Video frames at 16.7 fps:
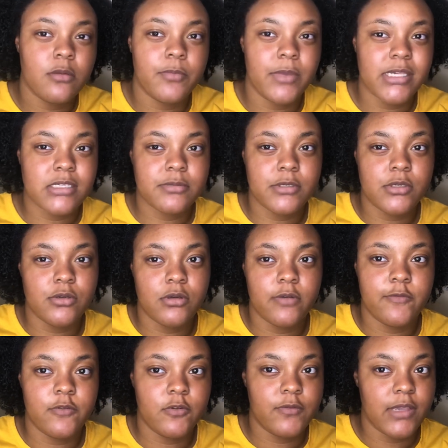basically doing a
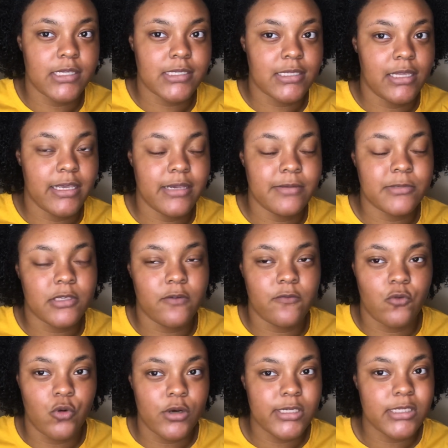full face glam, so of
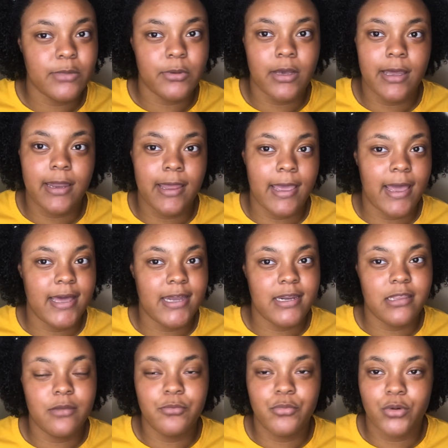course I'm gonna add
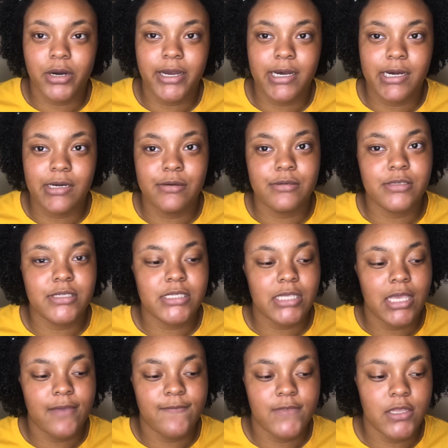in the brows,
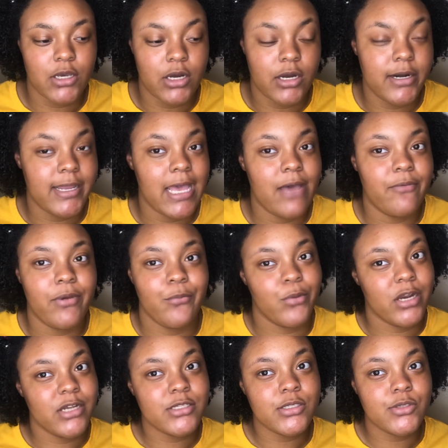even though I already have a
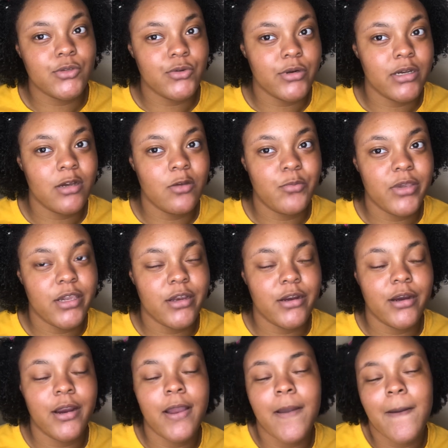brow tutorial up
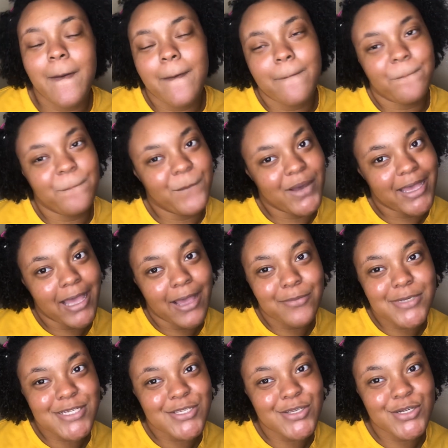here. But I'm
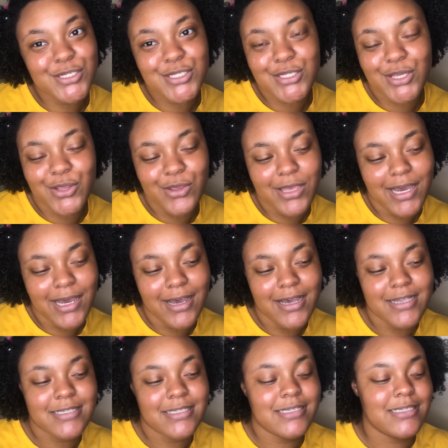just gonna show you
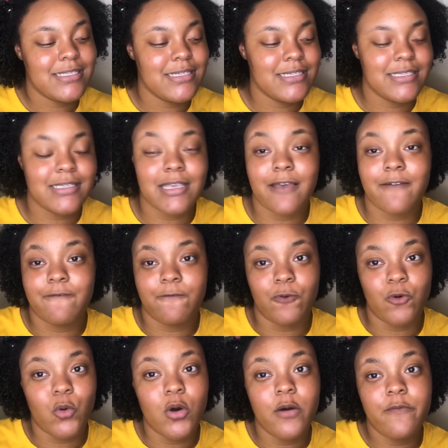guys, since this is a
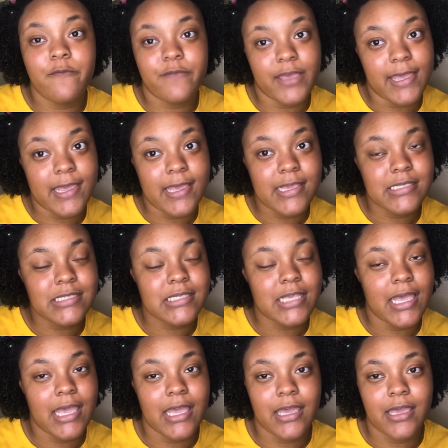full face
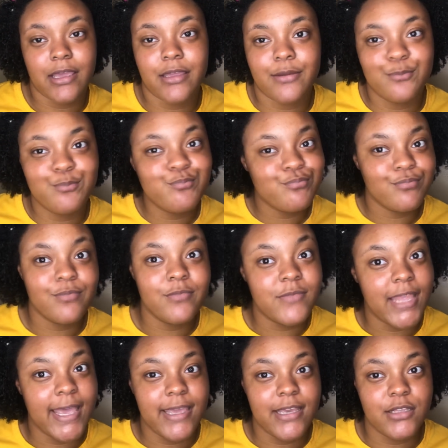and
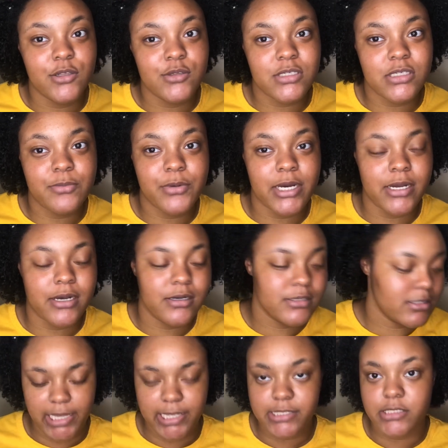that includes the
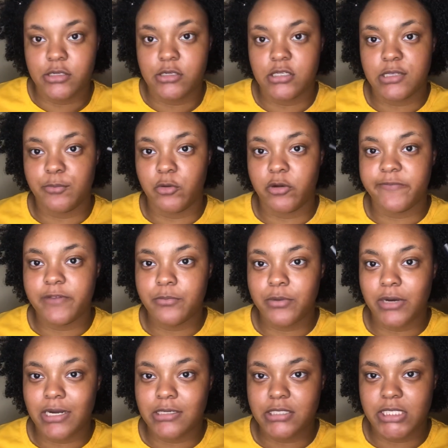brows. I like to use the Morphe
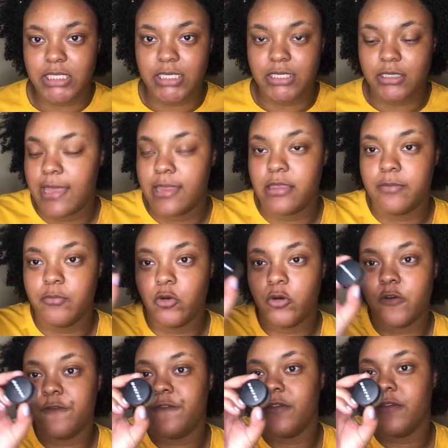brow gel and the
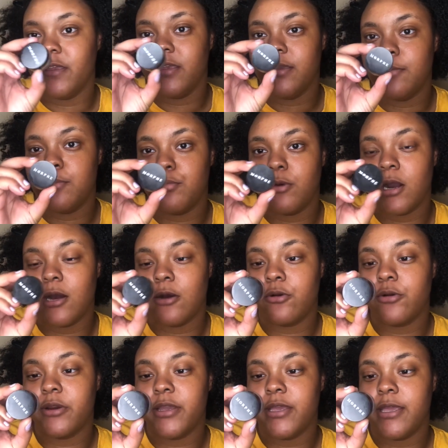Morphe brow
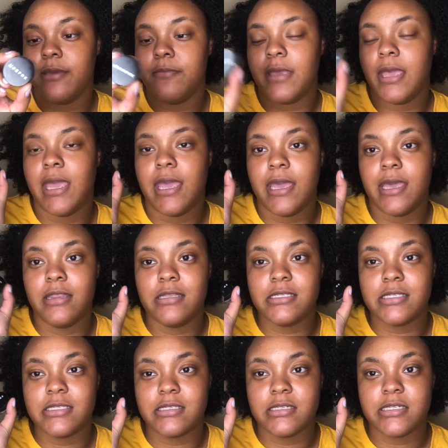cream, and
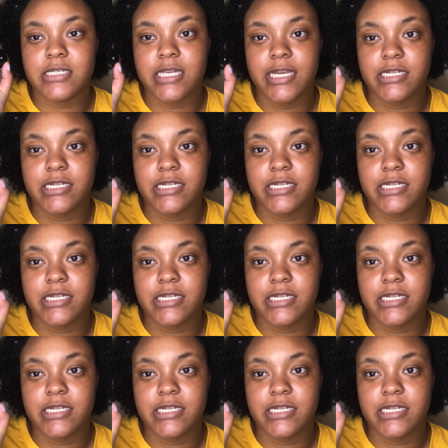this is the shade